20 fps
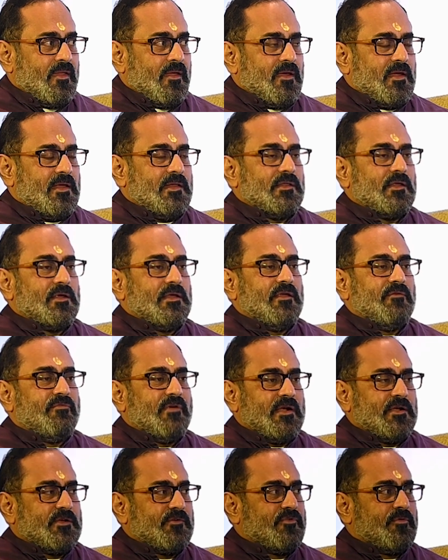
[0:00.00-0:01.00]
in the
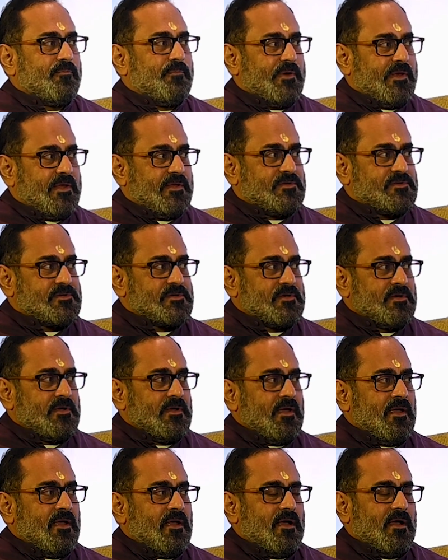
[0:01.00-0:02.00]
event of a breach
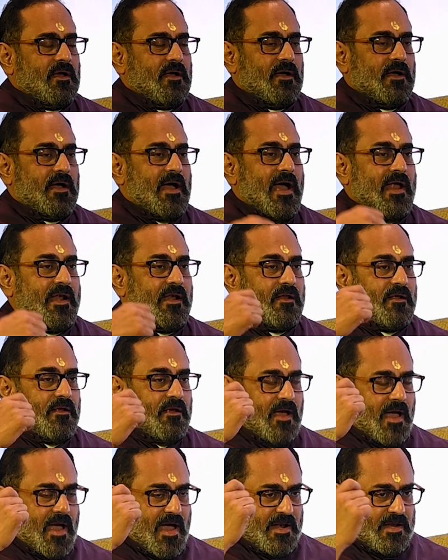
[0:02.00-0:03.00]

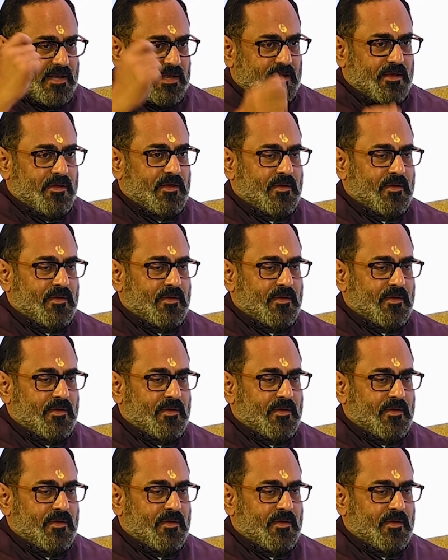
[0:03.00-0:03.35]
and